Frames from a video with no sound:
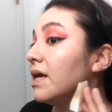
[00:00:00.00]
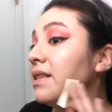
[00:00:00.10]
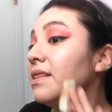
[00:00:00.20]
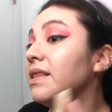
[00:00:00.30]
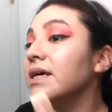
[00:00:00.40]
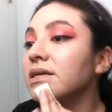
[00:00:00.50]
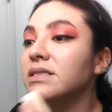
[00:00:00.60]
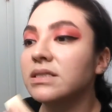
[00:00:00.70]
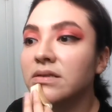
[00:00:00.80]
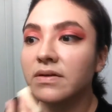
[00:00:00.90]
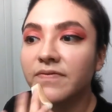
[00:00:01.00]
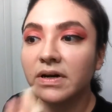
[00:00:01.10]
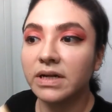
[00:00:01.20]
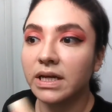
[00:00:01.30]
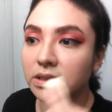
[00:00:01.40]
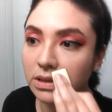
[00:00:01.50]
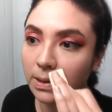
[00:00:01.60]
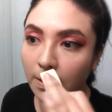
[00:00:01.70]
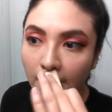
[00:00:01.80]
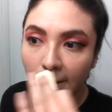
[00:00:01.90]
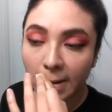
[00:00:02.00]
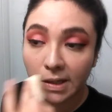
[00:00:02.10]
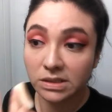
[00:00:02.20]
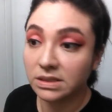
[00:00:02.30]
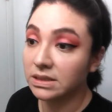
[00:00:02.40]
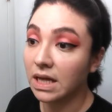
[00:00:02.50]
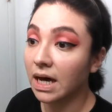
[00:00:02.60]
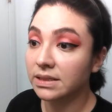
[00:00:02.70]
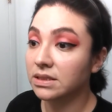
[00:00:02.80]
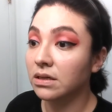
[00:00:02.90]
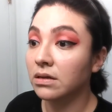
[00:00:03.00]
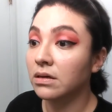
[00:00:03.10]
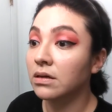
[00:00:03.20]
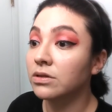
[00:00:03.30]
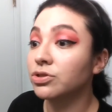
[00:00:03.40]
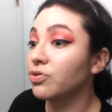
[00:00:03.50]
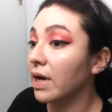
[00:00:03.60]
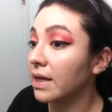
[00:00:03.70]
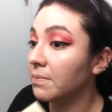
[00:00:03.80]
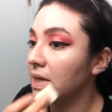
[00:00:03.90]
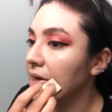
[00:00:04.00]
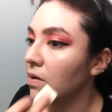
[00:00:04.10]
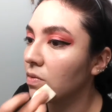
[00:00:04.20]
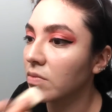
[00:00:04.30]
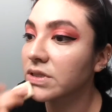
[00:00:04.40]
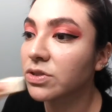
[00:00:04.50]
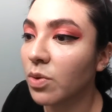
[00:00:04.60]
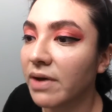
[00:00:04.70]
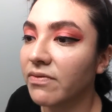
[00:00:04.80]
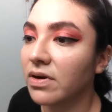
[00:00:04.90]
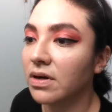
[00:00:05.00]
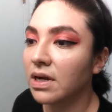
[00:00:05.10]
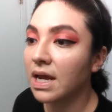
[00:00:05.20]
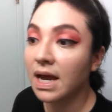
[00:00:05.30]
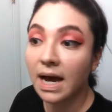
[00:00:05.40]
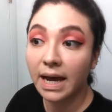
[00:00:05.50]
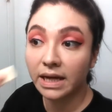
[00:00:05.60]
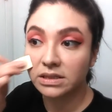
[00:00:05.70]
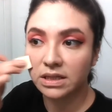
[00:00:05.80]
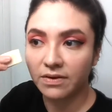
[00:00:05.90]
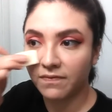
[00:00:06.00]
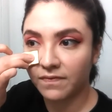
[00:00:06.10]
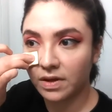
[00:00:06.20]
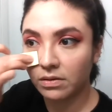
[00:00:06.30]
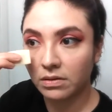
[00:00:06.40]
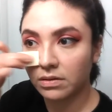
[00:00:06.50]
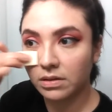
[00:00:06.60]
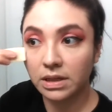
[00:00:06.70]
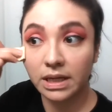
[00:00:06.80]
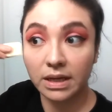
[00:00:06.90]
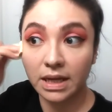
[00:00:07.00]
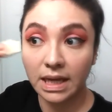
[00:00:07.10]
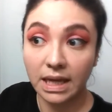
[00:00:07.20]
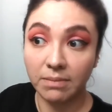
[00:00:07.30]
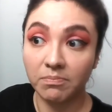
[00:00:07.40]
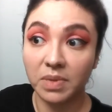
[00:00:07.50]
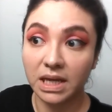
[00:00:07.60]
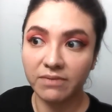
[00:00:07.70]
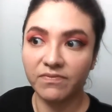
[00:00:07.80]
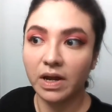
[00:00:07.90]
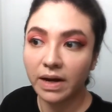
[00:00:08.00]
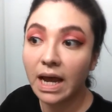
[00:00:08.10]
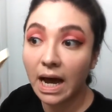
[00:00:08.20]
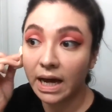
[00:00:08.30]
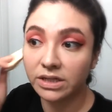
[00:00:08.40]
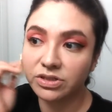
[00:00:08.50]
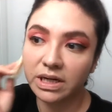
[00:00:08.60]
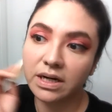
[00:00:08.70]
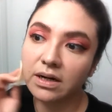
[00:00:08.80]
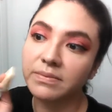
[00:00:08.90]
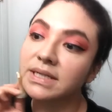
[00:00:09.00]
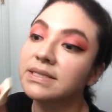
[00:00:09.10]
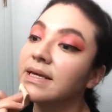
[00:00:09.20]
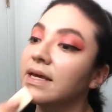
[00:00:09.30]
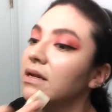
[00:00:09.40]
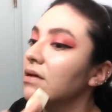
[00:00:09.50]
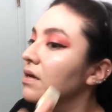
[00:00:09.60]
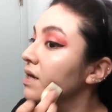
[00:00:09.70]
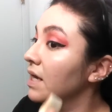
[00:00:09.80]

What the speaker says: And this foundation is not drying me out whatsoever. I actually feel it being very hydrated on my skin.